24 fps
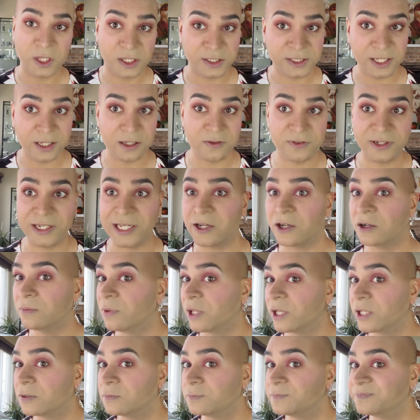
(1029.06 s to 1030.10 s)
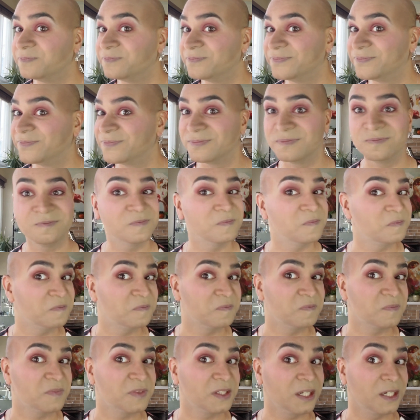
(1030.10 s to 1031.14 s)
See, even now I'm like,
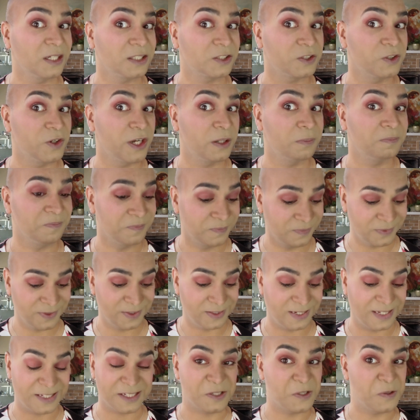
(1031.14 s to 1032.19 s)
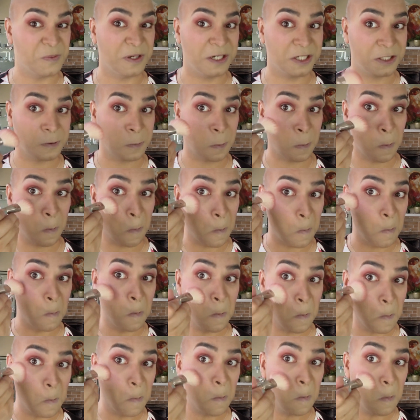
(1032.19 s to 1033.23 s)
I screwed up. That's too much.
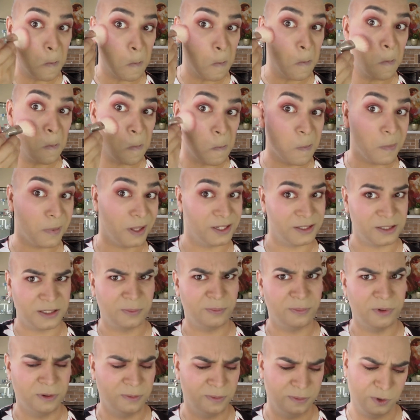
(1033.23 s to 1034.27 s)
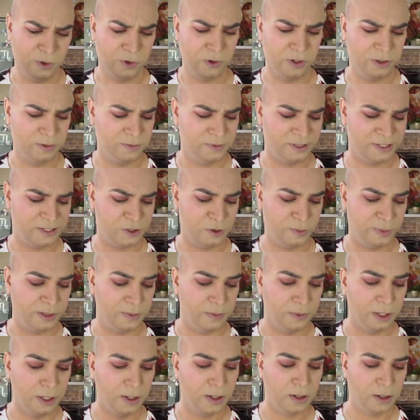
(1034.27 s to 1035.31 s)
As I put more on, stupid.
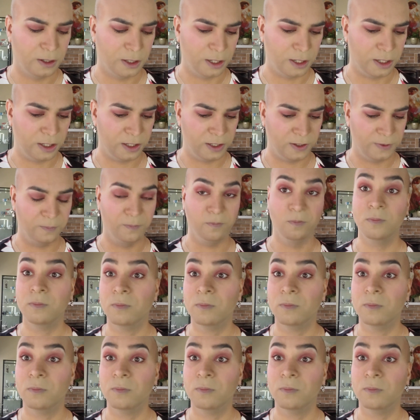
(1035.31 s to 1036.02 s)
Yeah,